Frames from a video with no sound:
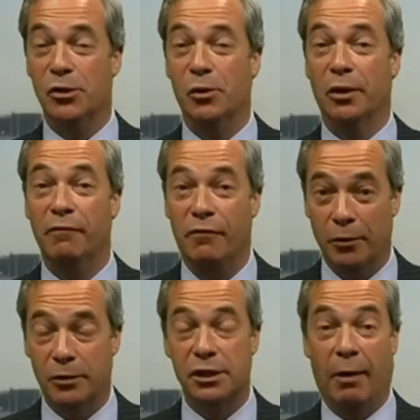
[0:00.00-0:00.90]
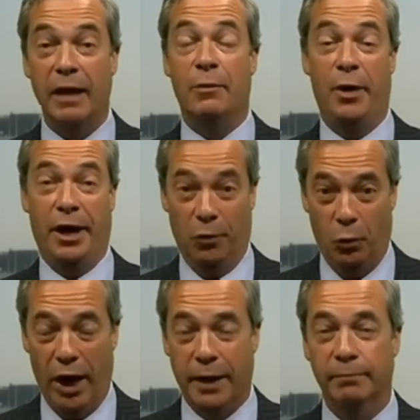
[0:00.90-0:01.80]
school and vote. So I think we're going to
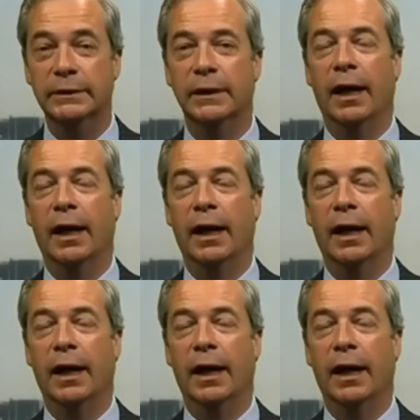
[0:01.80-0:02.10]
win.